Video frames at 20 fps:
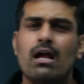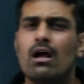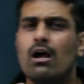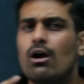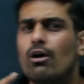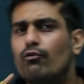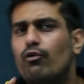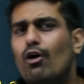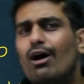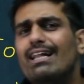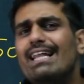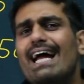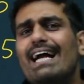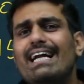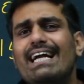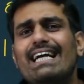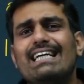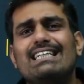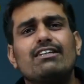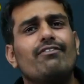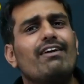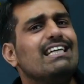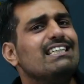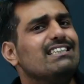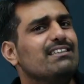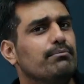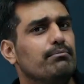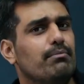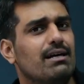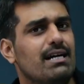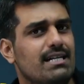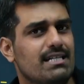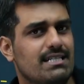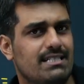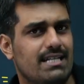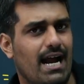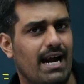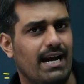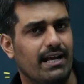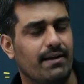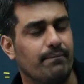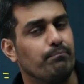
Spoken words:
For that, it's a very simple understanding.